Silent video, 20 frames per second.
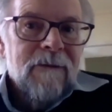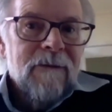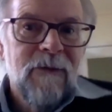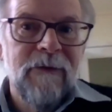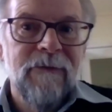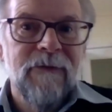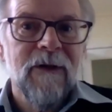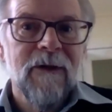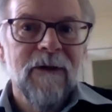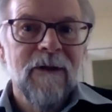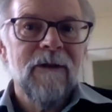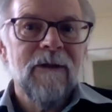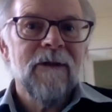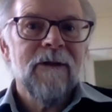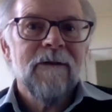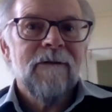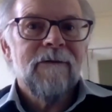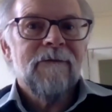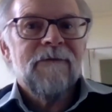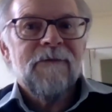we've got a
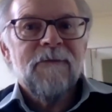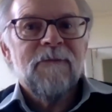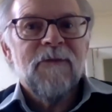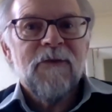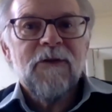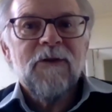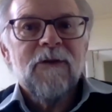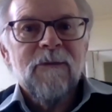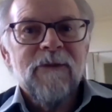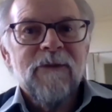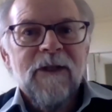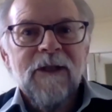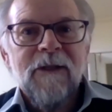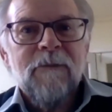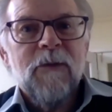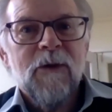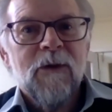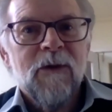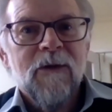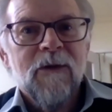lot of thermally
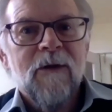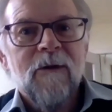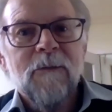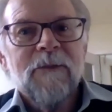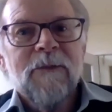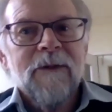poor old